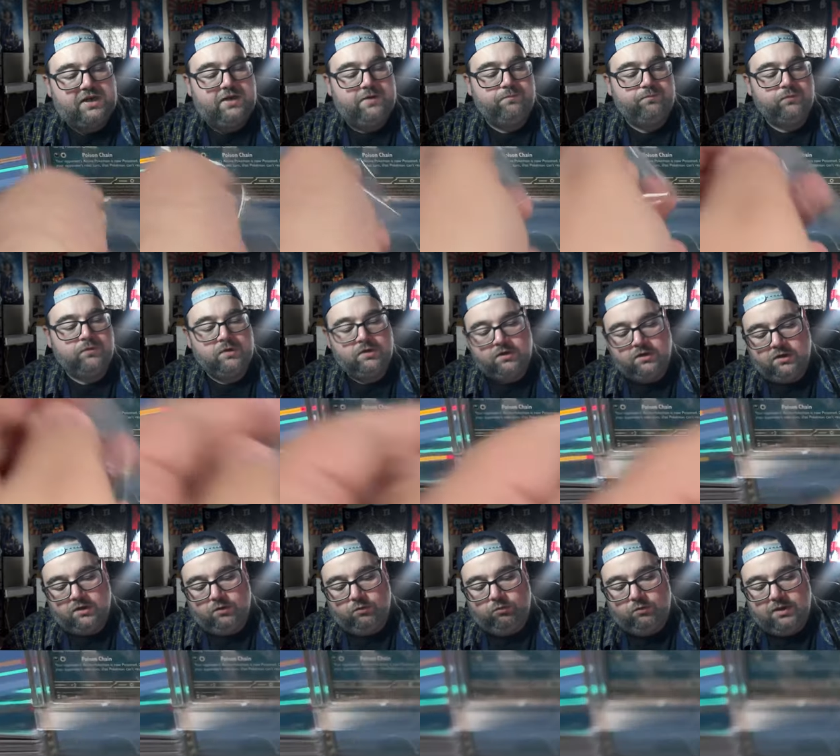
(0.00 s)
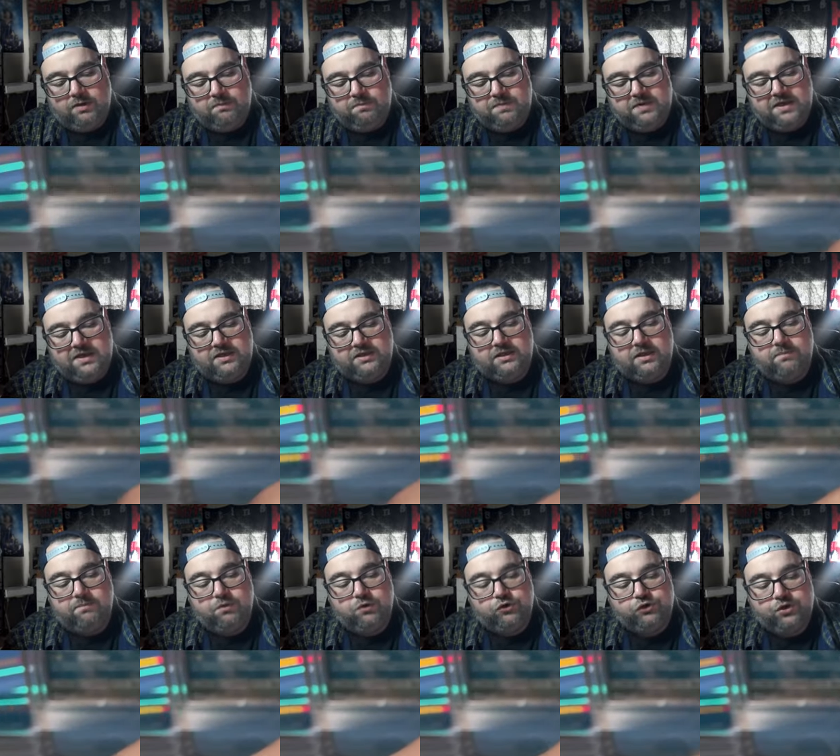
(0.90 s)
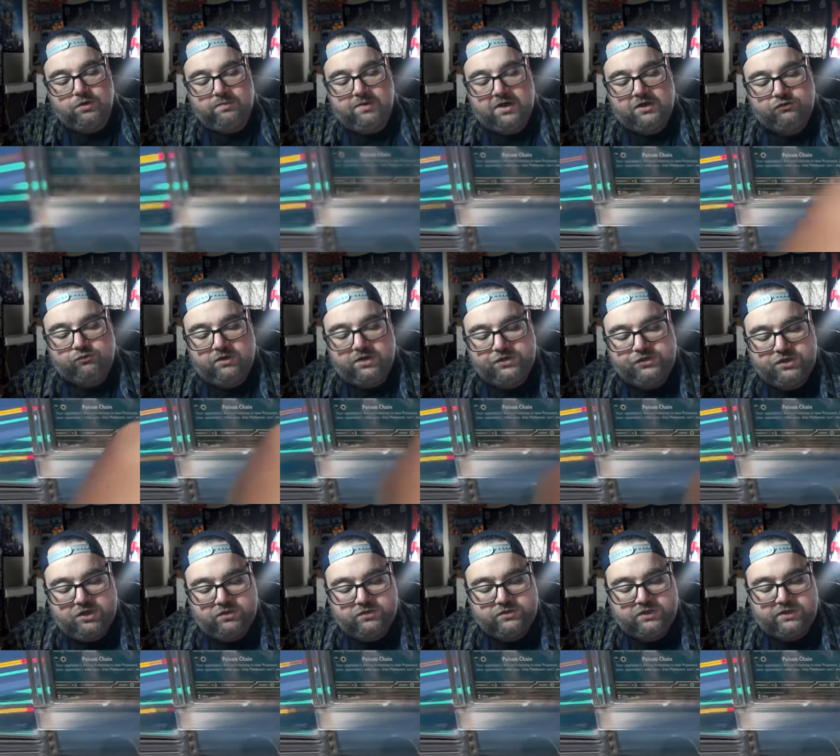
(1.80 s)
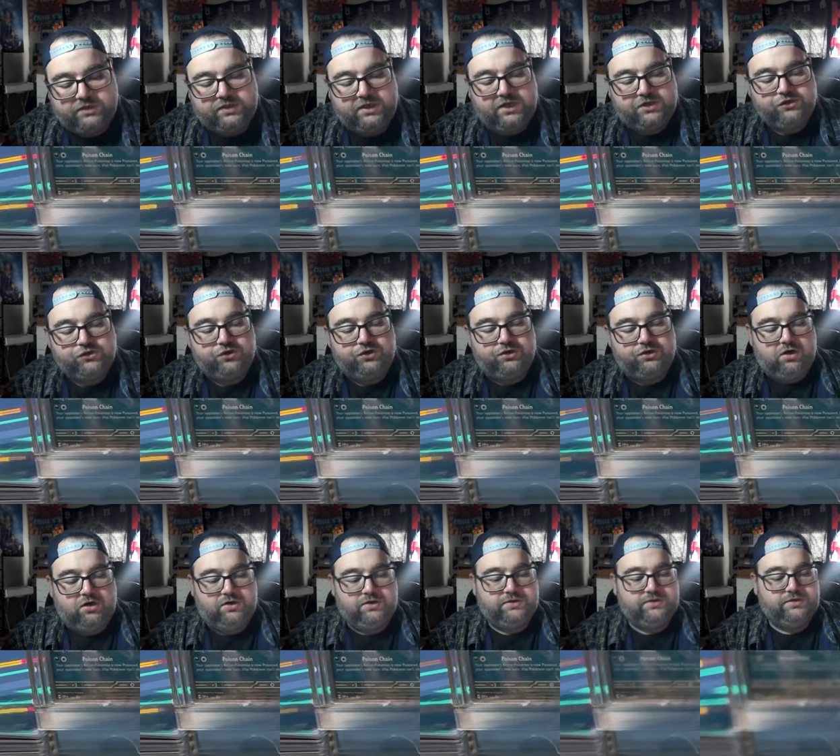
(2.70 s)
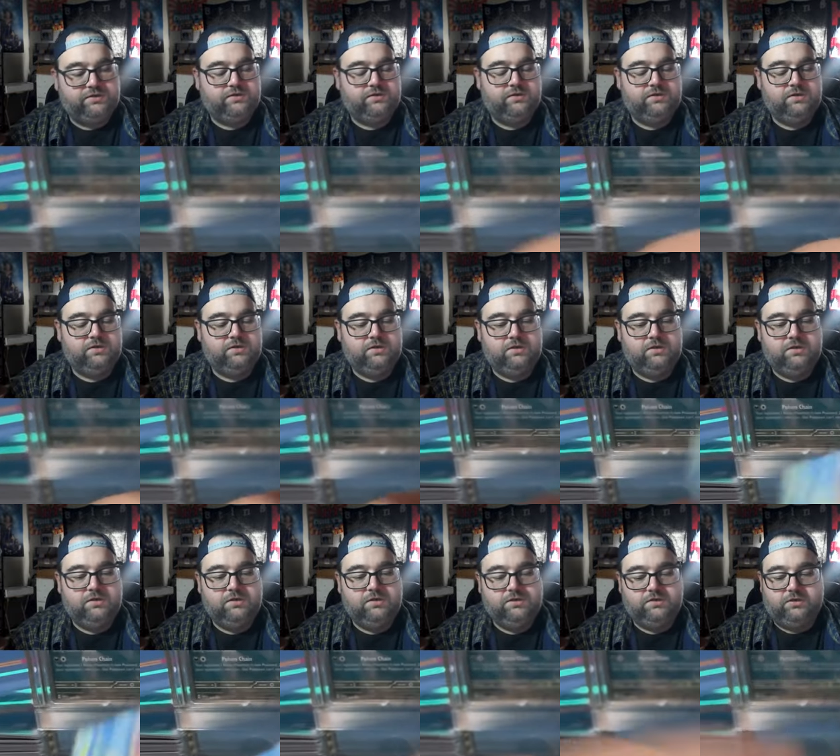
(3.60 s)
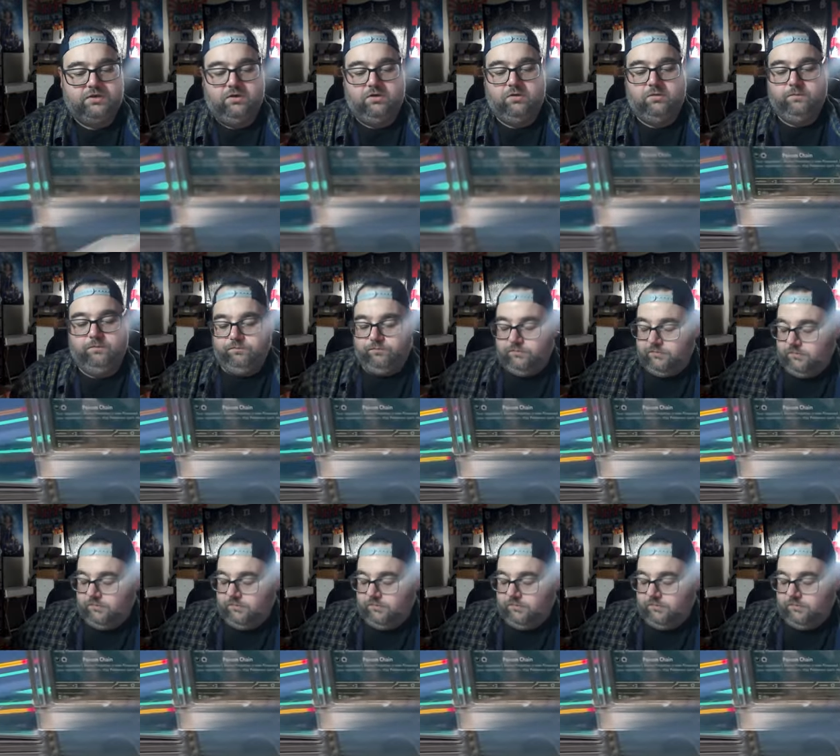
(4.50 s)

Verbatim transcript: uh, we beat the booster box ratios on textured cards. So